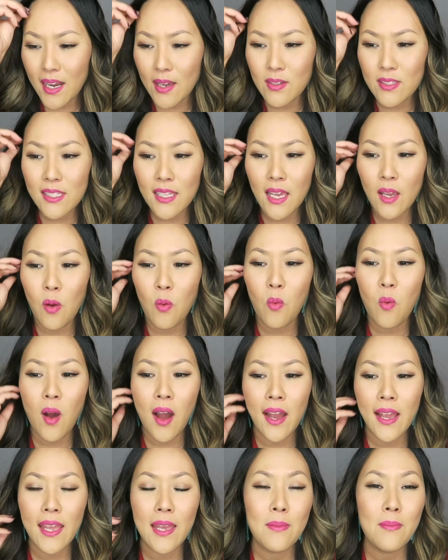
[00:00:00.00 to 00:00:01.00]
And I was like,
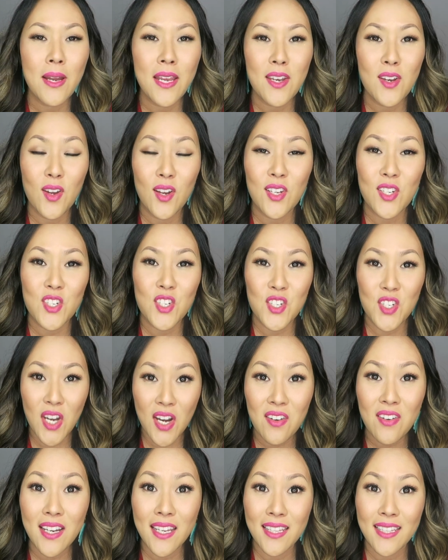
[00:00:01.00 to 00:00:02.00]
why am I not
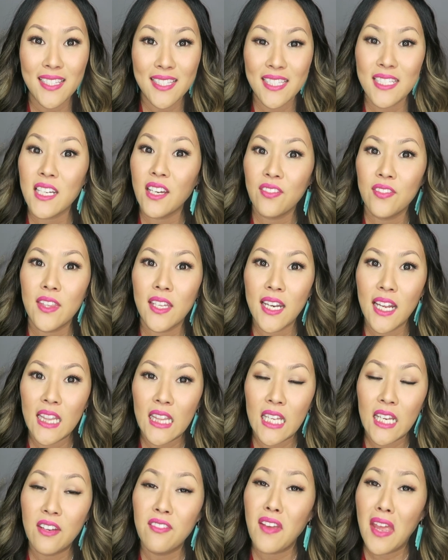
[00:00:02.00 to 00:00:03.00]
sharing the stuff that I
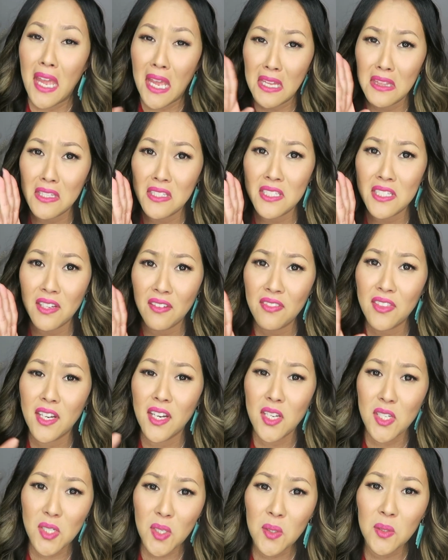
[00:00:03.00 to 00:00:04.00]
love and the stuff that
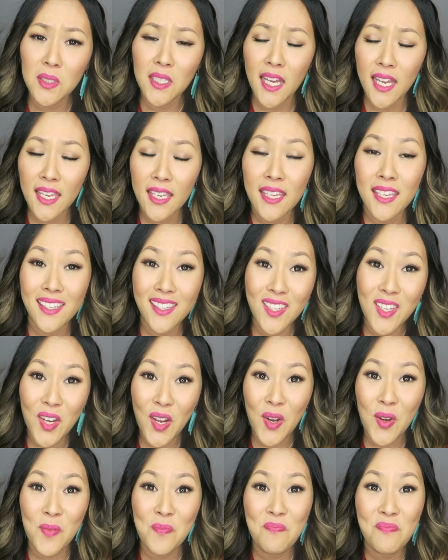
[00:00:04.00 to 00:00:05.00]
I don't like, you
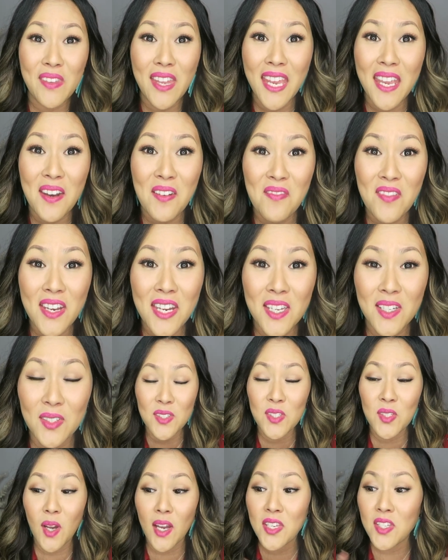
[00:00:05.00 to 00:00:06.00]
know, in a video?
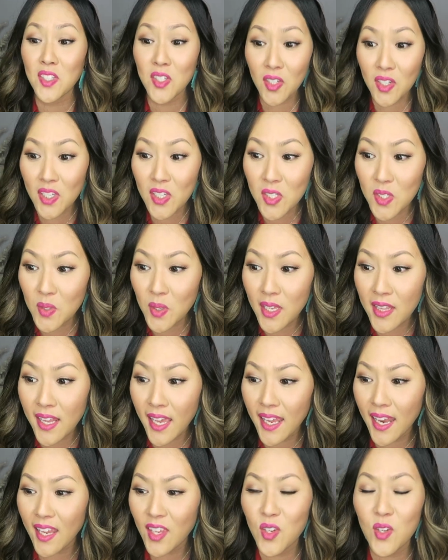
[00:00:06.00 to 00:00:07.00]
So I started doing
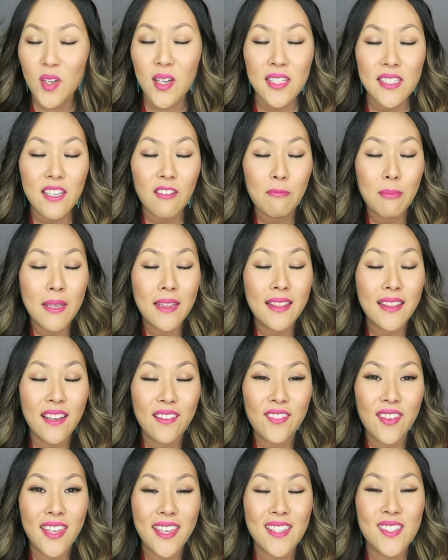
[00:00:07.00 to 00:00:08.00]
that and you guys have been
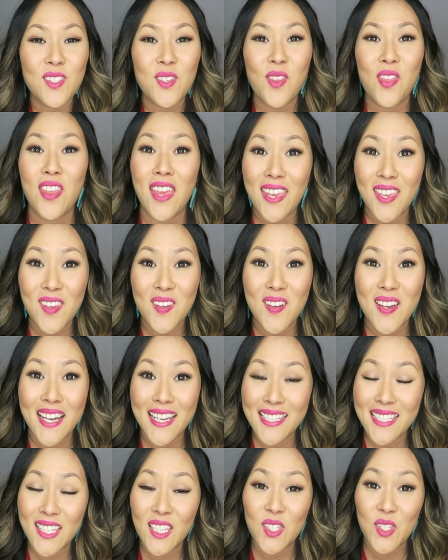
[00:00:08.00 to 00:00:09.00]
loving it. So thank you
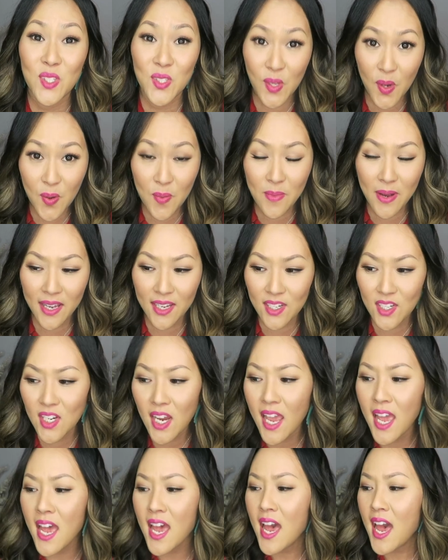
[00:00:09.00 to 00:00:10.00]
guys so much.